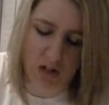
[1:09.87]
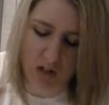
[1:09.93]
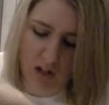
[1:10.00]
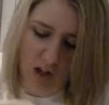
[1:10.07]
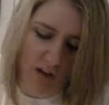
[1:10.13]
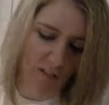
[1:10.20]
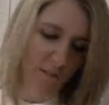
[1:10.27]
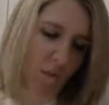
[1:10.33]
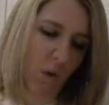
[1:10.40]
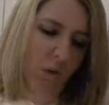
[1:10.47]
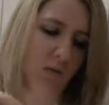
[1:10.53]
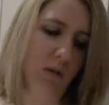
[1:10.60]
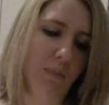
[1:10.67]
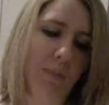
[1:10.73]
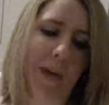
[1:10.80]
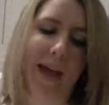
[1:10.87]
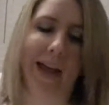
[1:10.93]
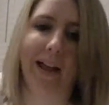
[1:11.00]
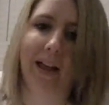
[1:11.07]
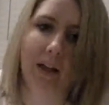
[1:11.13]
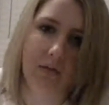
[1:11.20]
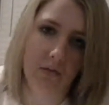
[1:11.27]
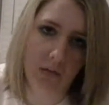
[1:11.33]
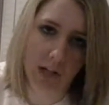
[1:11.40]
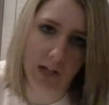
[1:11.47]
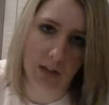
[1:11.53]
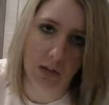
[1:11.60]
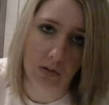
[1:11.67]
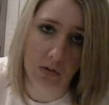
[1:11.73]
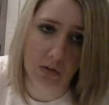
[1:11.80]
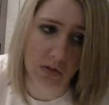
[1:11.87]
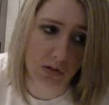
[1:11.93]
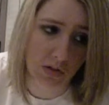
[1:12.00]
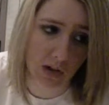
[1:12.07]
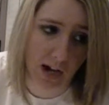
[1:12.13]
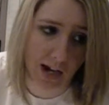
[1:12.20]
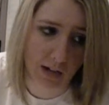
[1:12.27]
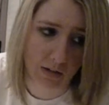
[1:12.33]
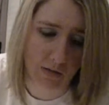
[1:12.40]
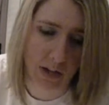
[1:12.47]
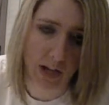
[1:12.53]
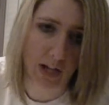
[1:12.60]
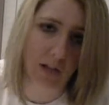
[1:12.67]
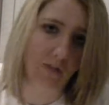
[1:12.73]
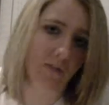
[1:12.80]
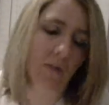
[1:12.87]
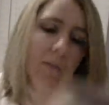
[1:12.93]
and then you gotta fold it back. I don't like those. Those are aggravating